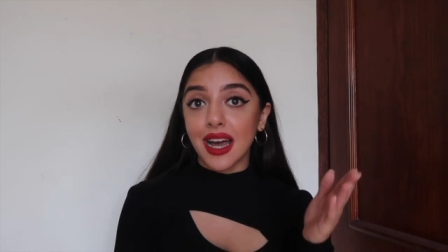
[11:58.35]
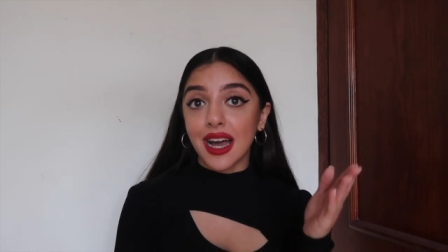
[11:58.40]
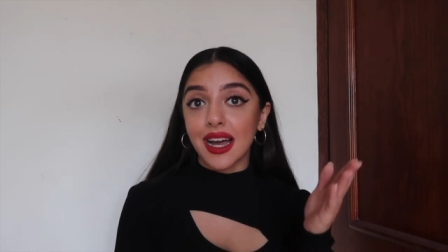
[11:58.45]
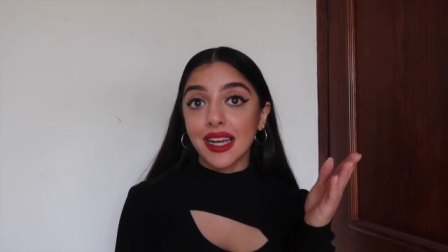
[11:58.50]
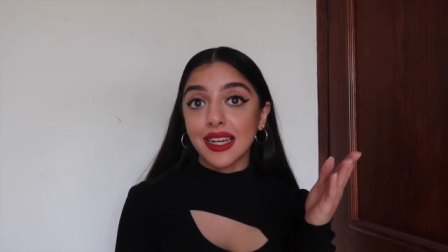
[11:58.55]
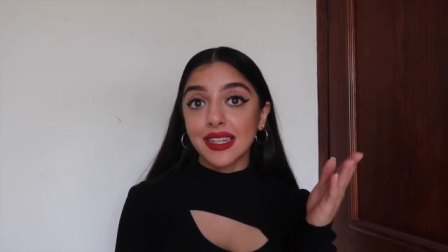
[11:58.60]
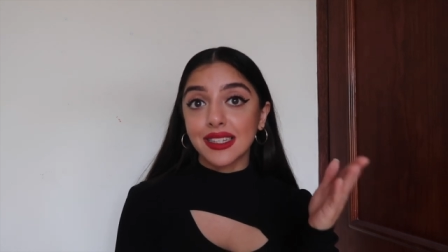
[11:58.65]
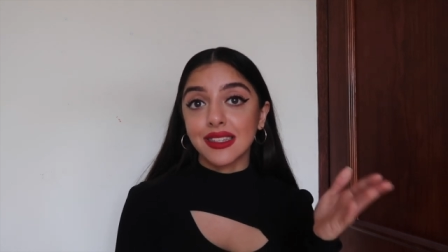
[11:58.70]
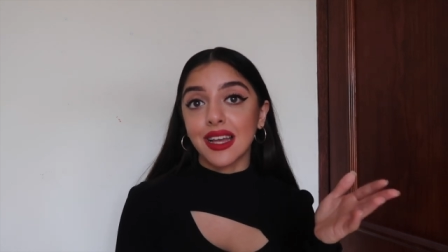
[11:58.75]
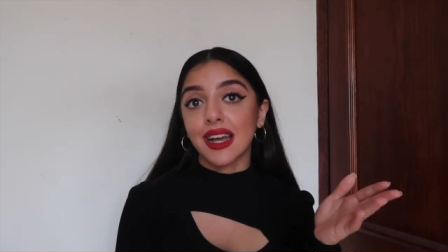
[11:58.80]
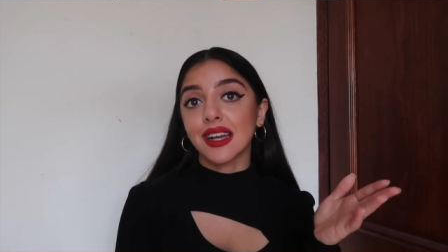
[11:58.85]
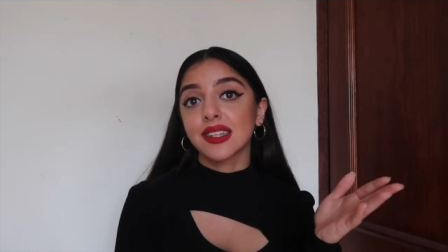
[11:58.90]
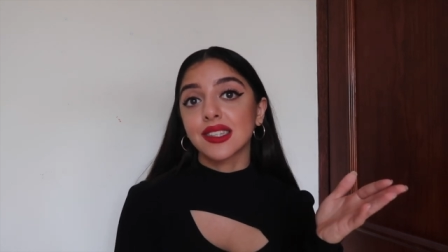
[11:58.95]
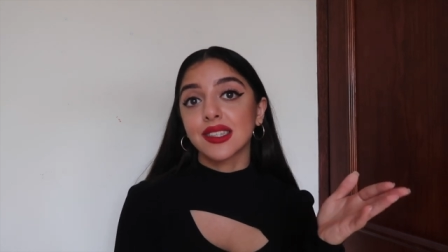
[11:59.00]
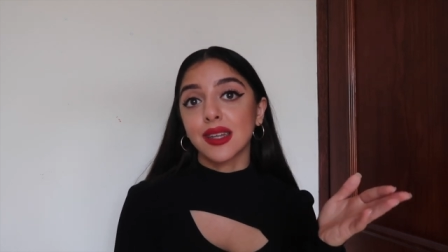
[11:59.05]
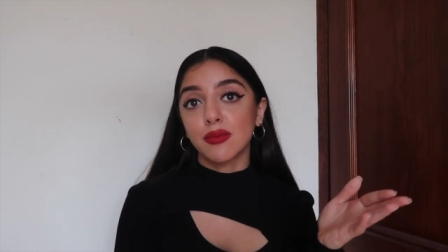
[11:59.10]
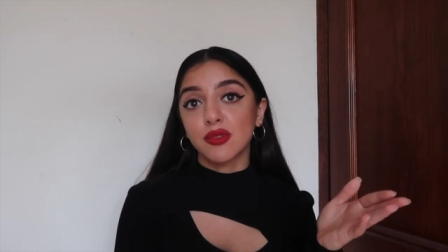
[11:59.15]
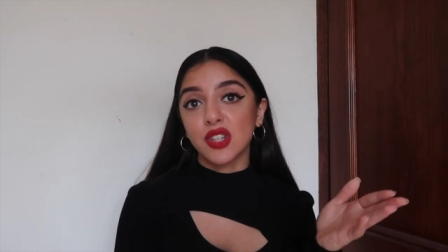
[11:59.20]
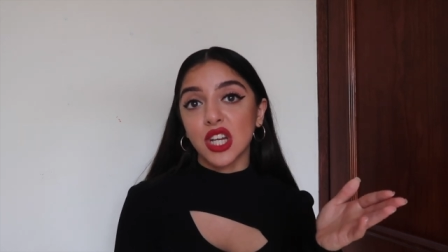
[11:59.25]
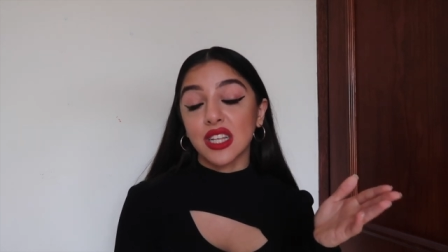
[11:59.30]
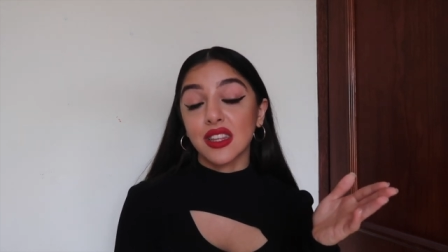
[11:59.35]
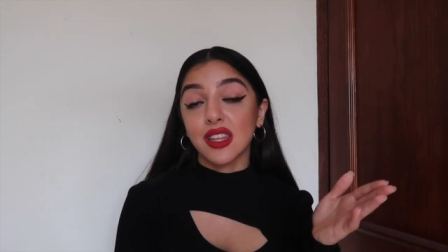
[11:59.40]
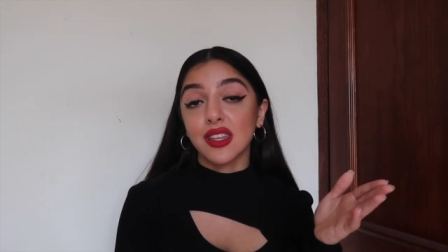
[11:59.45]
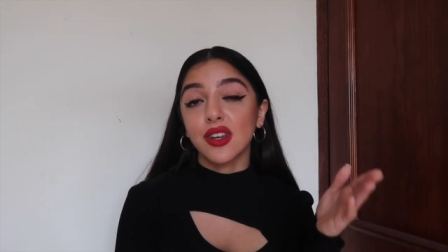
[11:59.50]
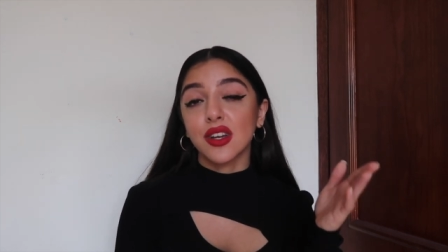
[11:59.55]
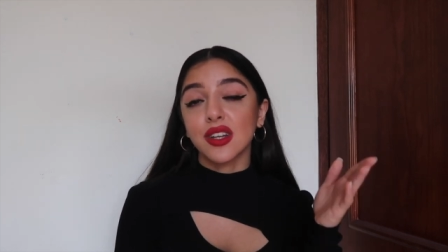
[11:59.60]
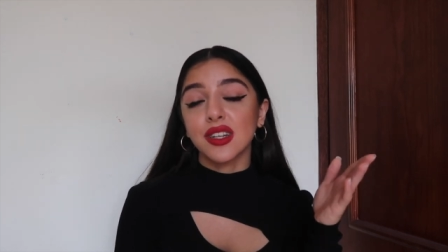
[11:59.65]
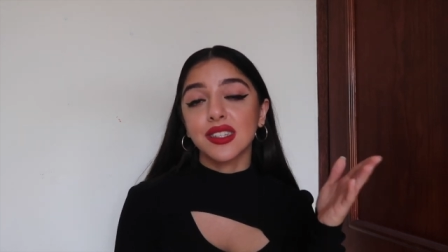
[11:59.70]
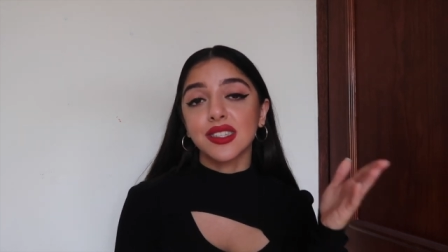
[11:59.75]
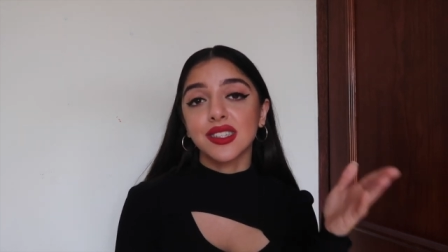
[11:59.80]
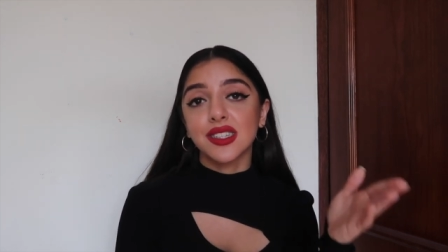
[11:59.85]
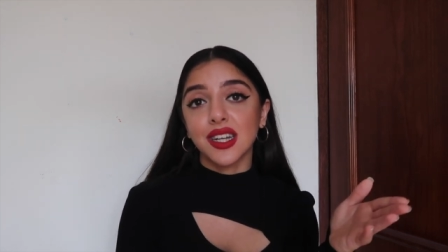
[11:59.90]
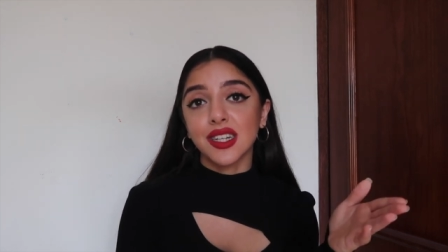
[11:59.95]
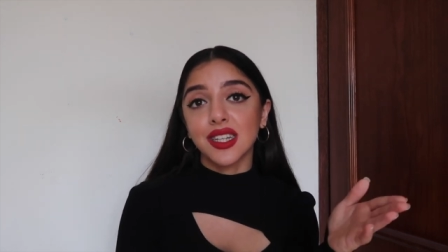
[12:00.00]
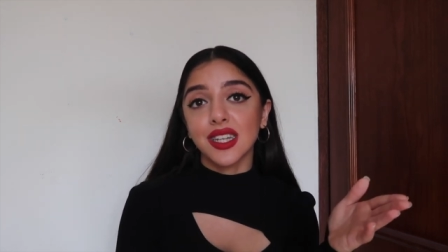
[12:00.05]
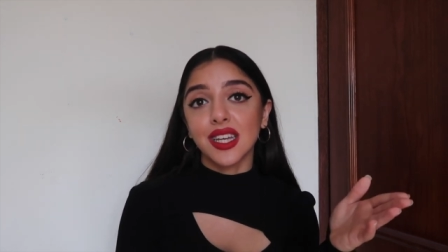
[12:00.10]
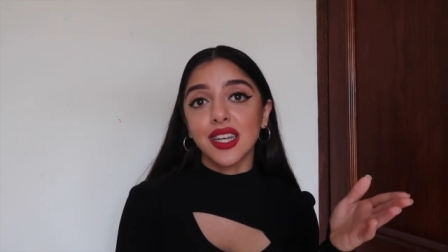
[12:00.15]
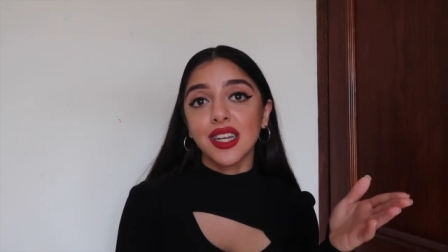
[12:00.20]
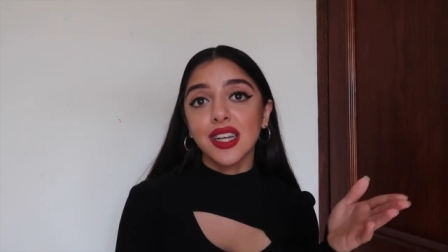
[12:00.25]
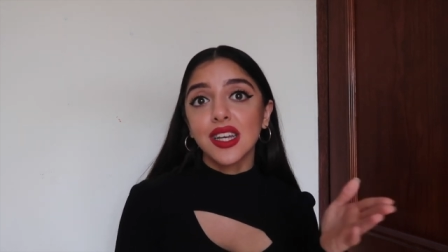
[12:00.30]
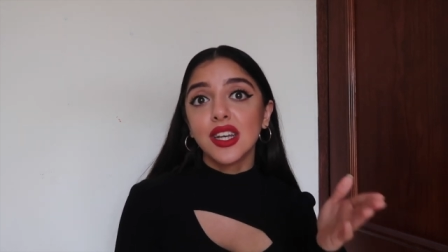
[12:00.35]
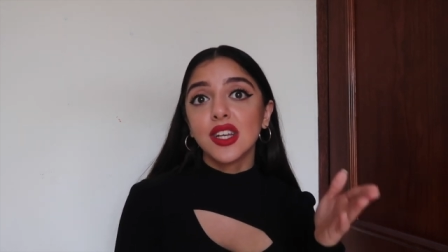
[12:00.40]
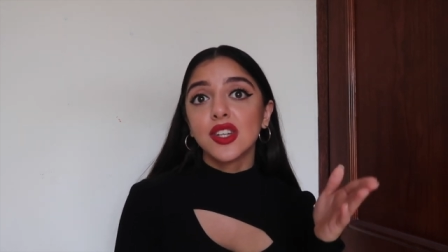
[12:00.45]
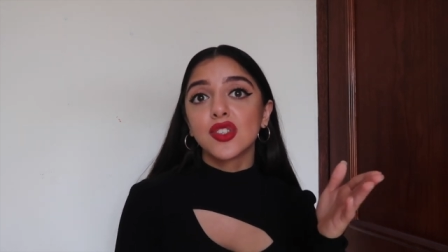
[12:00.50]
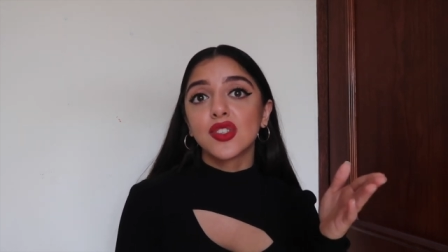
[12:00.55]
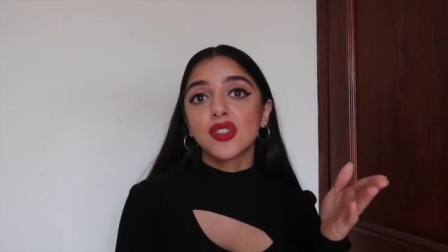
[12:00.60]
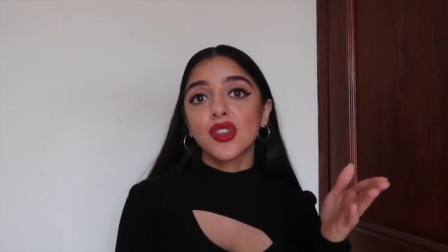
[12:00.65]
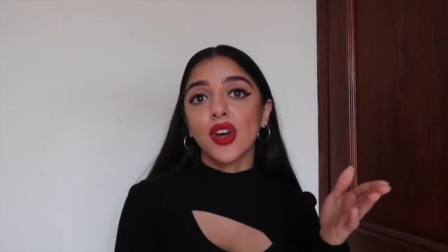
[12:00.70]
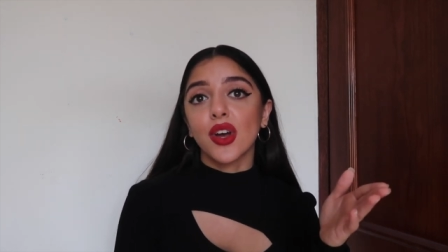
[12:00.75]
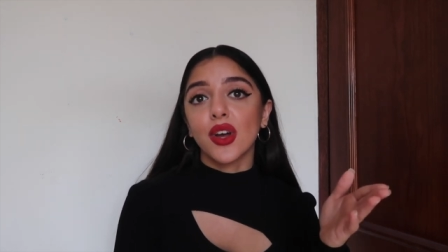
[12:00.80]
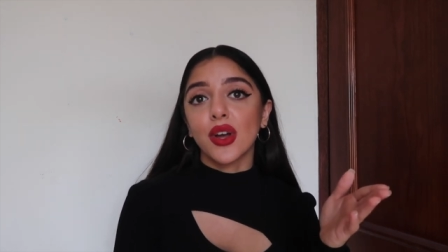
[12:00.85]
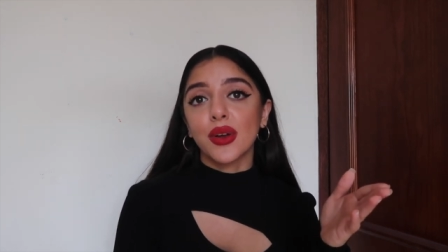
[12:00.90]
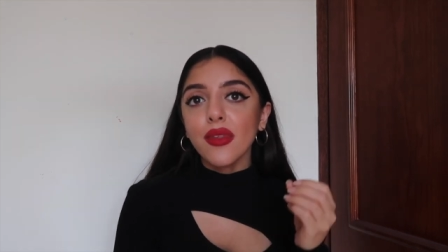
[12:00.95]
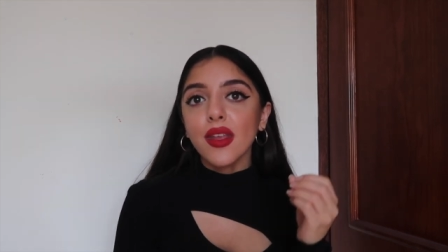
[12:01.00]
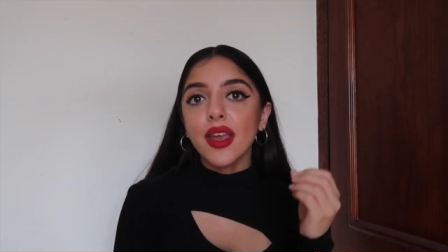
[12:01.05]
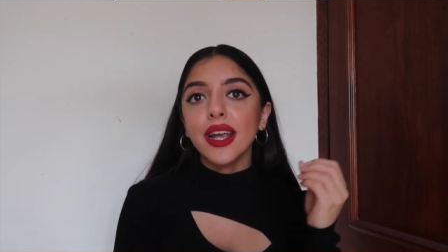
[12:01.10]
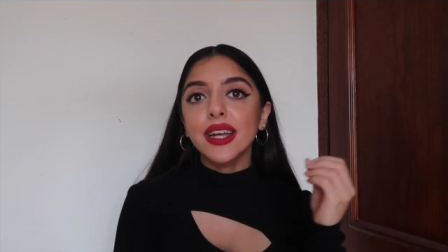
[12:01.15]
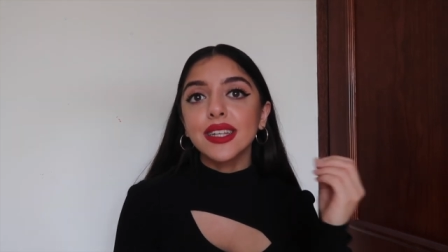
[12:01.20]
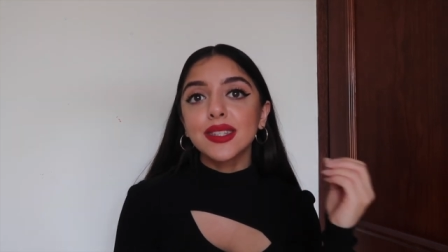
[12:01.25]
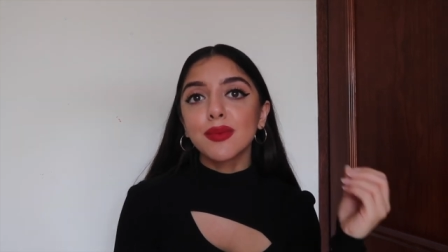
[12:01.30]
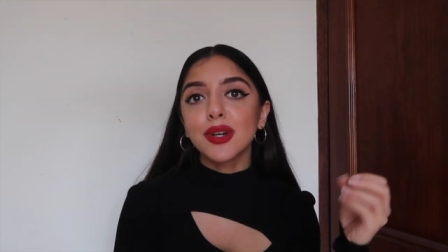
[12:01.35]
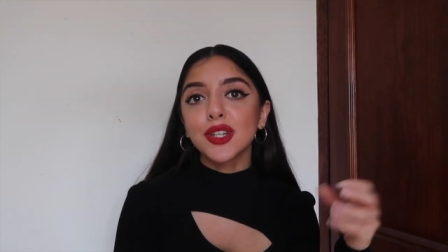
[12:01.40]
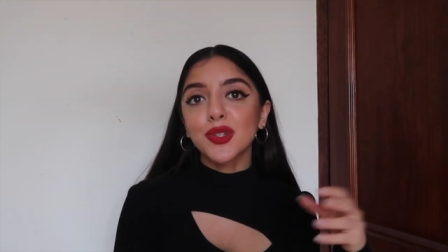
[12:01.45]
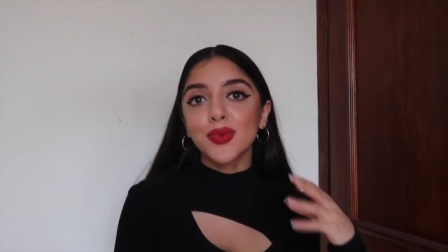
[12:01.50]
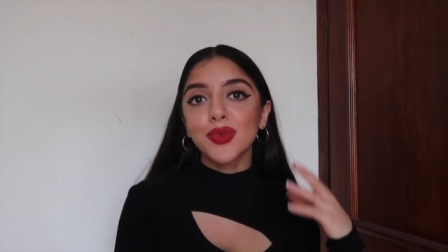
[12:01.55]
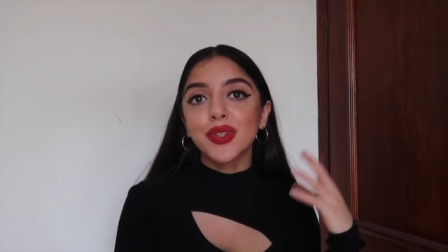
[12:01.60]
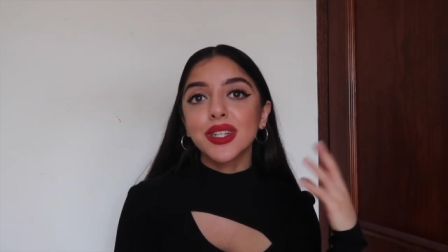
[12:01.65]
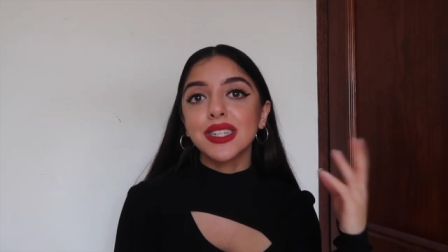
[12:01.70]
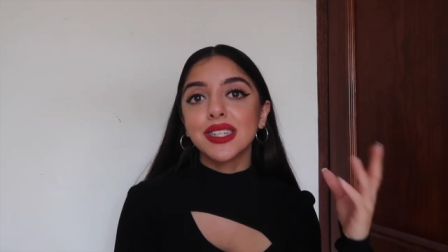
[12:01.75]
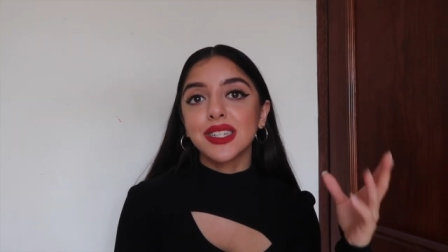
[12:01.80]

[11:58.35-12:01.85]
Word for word: that exact subject that you're going to study so it's much more